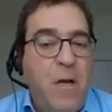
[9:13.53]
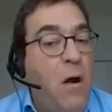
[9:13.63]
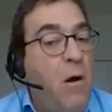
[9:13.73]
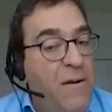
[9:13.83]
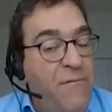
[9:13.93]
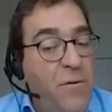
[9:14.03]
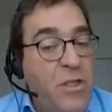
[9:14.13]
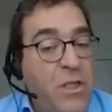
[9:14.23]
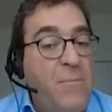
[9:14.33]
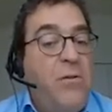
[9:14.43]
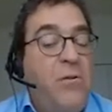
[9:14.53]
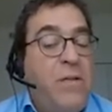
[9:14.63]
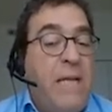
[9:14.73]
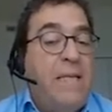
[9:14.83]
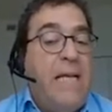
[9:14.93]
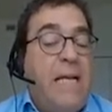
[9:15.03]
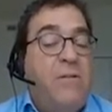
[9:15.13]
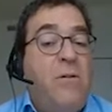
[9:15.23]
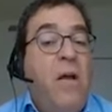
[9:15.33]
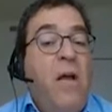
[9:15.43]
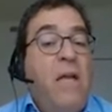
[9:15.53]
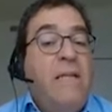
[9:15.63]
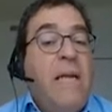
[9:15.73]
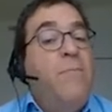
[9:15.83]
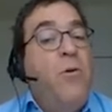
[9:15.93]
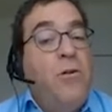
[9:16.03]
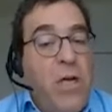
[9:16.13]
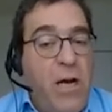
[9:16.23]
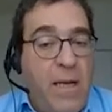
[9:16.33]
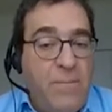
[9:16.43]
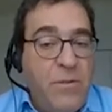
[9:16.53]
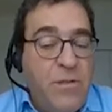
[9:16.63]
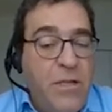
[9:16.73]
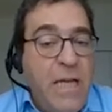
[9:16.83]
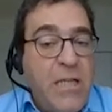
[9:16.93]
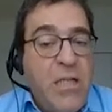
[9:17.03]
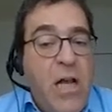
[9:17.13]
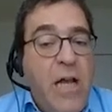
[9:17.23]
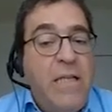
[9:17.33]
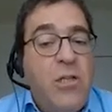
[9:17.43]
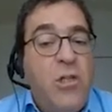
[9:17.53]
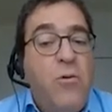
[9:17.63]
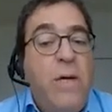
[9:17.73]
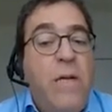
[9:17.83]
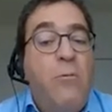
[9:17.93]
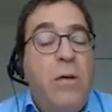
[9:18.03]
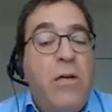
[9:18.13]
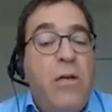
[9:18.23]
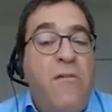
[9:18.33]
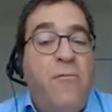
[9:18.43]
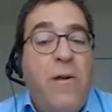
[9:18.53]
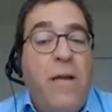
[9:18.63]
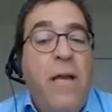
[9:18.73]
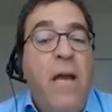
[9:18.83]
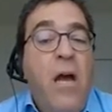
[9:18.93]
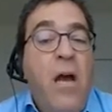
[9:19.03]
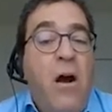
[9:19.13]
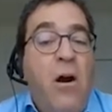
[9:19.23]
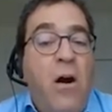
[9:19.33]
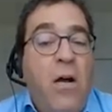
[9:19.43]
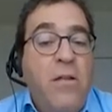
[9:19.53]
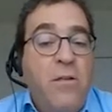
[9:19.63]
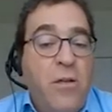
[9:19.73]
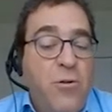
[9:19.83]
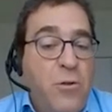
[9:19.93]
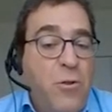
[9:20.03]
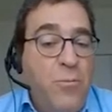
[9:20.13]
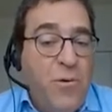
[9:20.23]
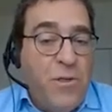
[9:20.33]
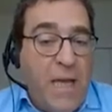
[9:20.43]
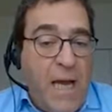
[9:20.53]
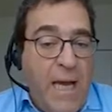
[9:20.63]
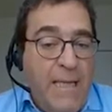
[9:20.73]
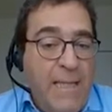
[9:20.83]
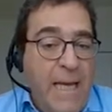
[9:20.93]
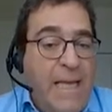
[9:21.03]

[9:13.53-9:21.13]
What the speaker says: However, some other sectors take more time. So the next slide is showing the recovery on the consumer side.